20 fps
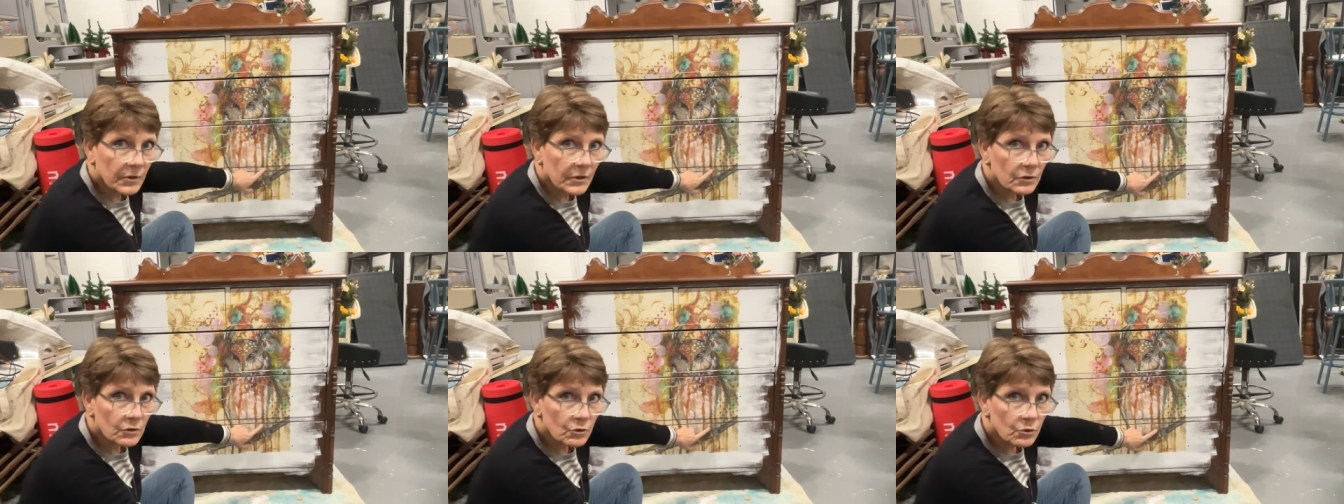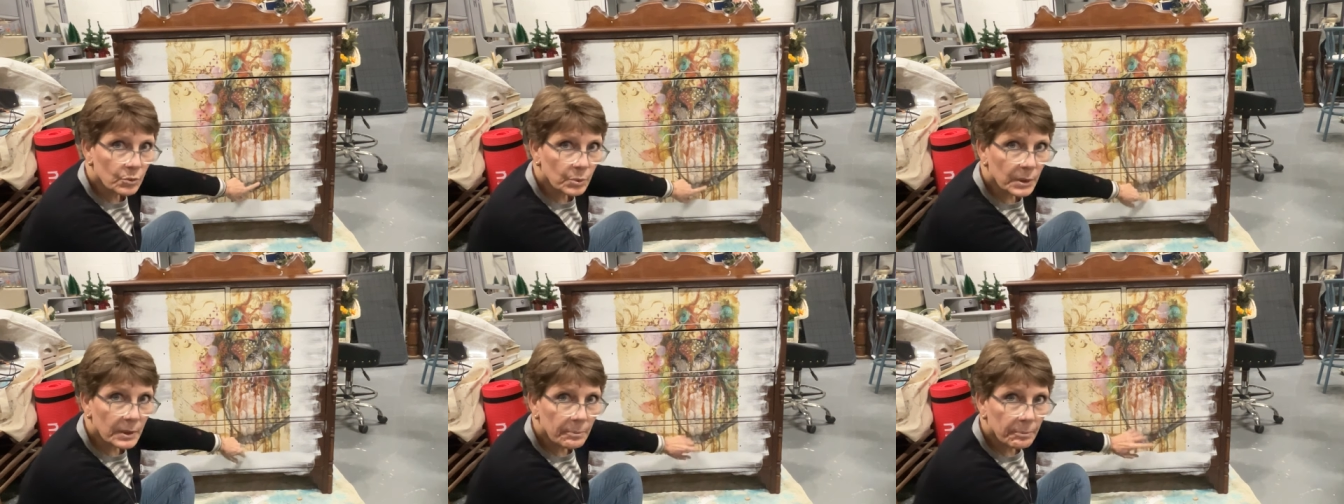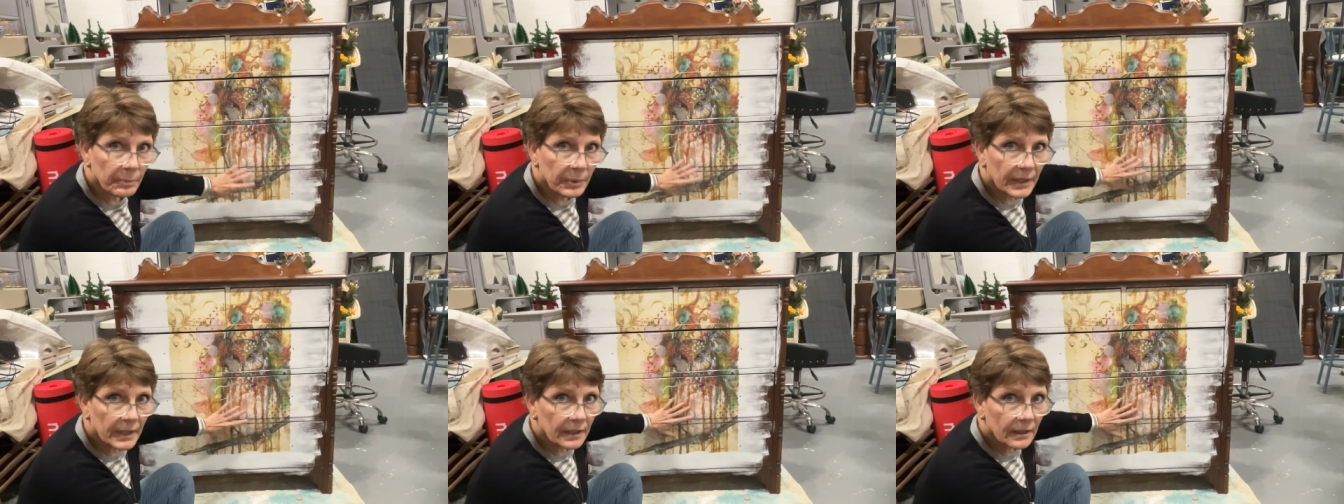the
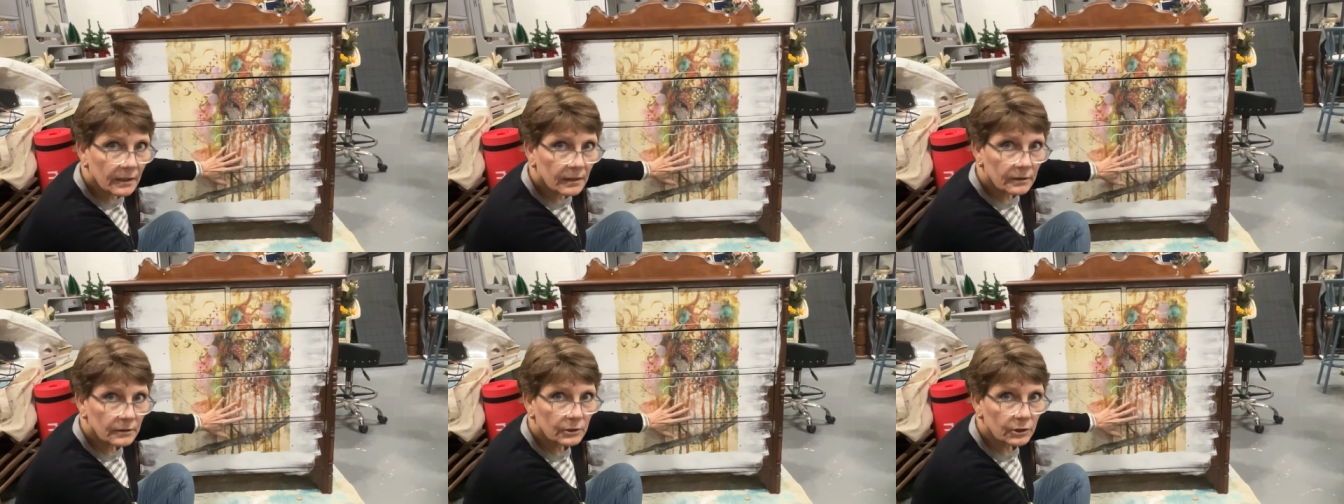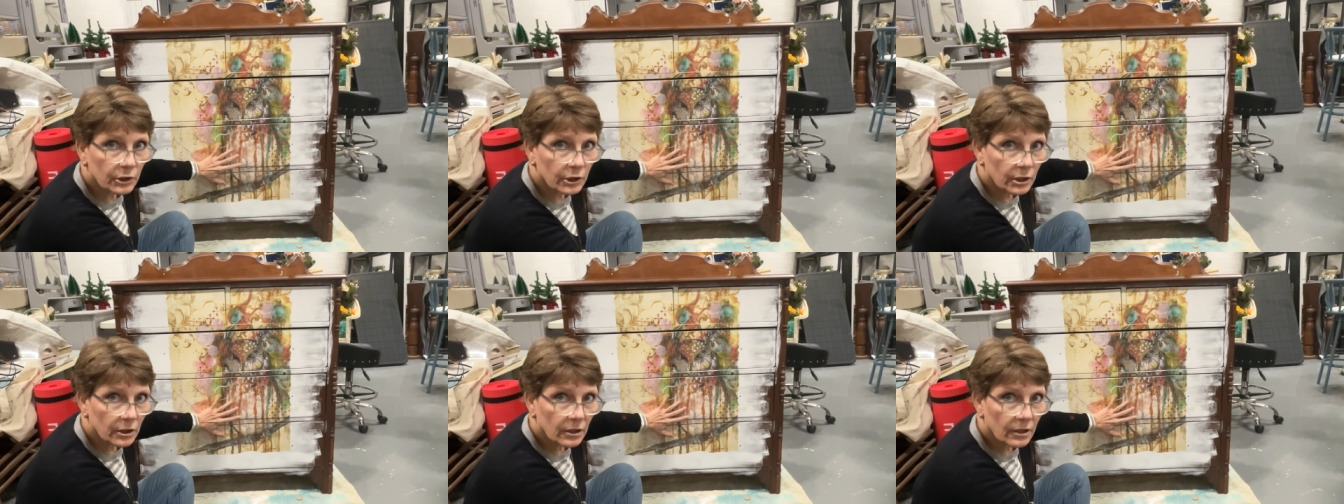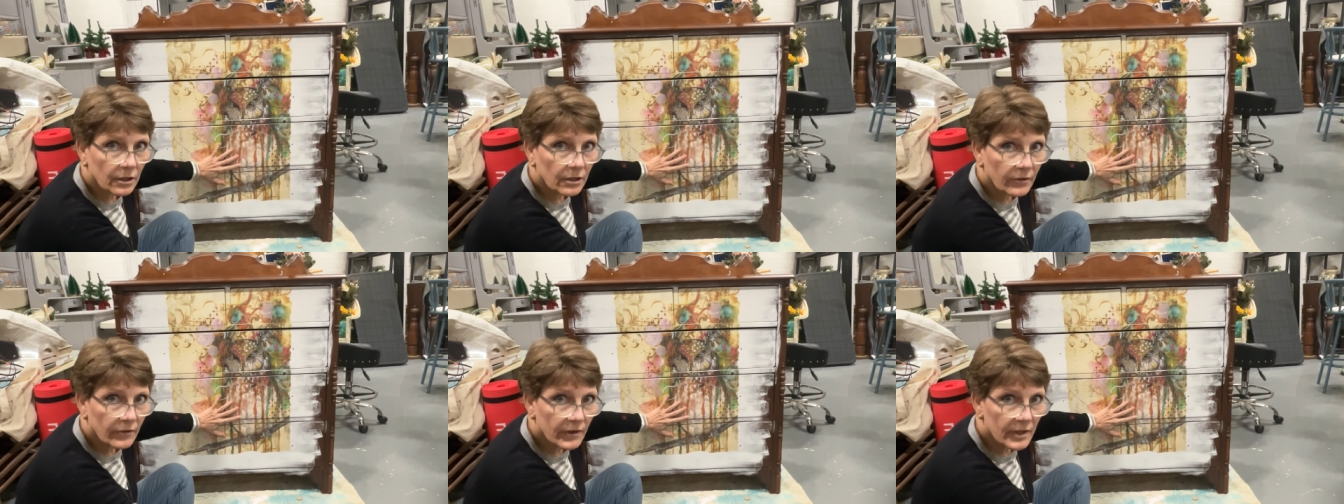dripping look
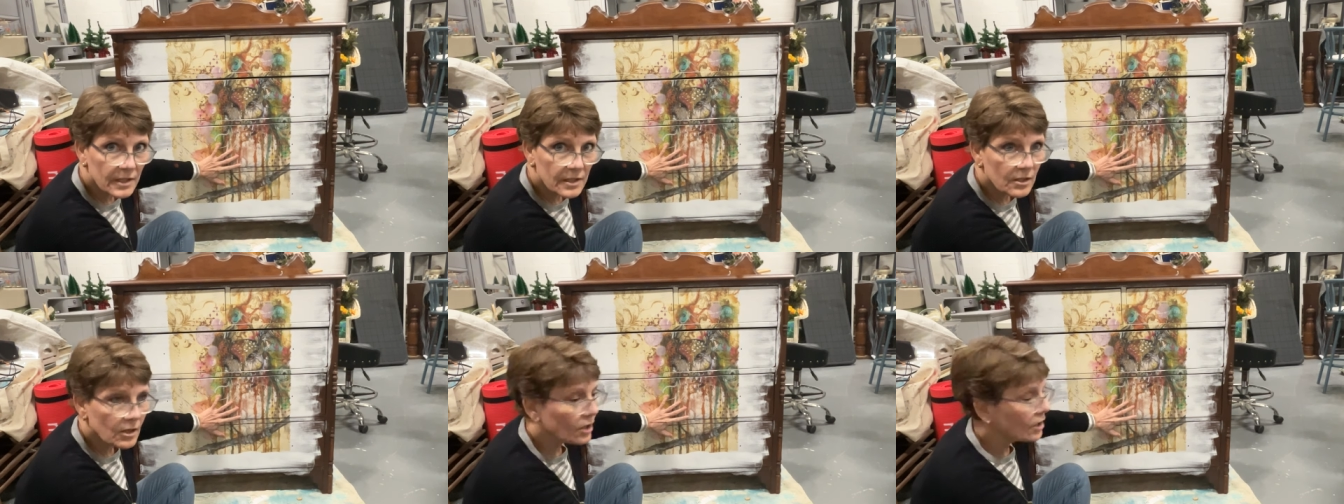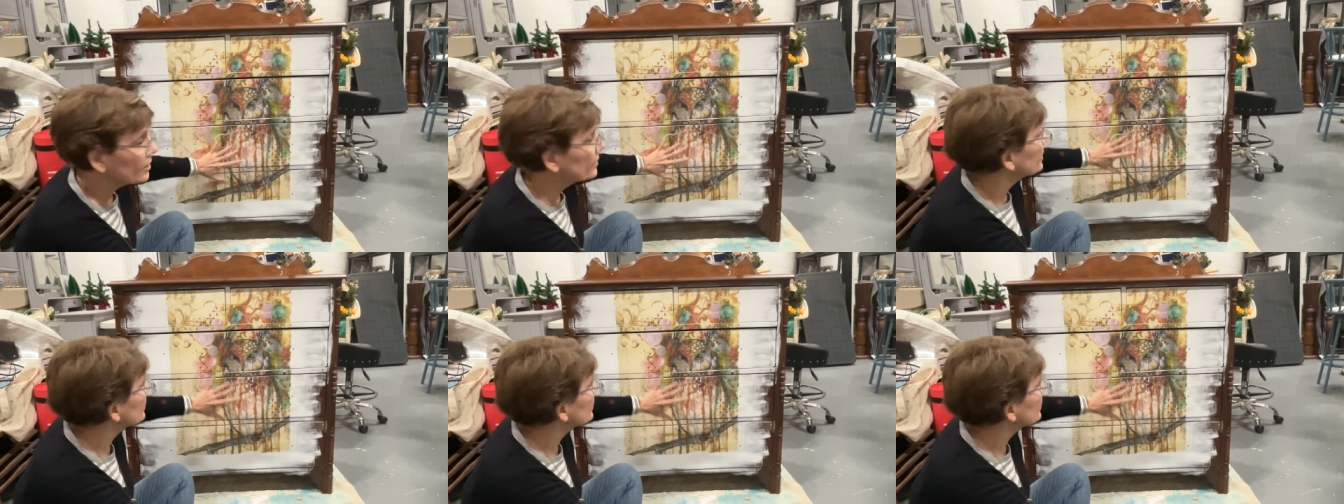that's on